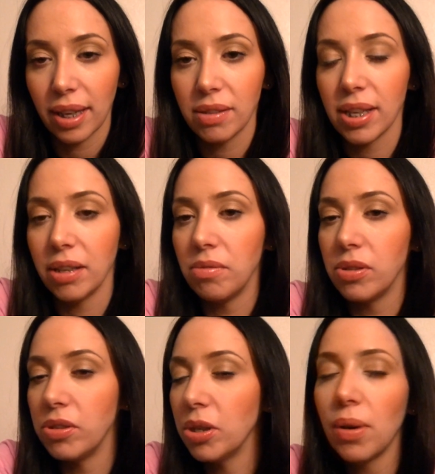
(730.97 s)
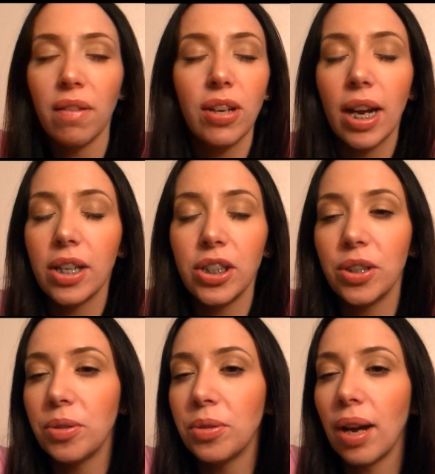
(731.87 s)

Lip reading: I said, do whatever you got to do.